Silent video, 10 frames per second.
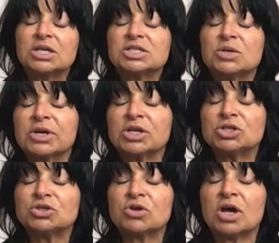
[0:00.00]
So we're going
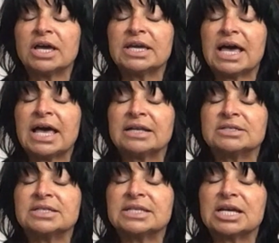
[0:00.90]
to try
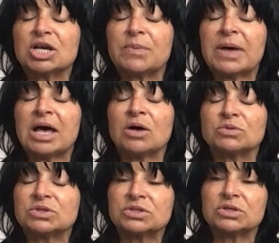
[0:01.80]
and think about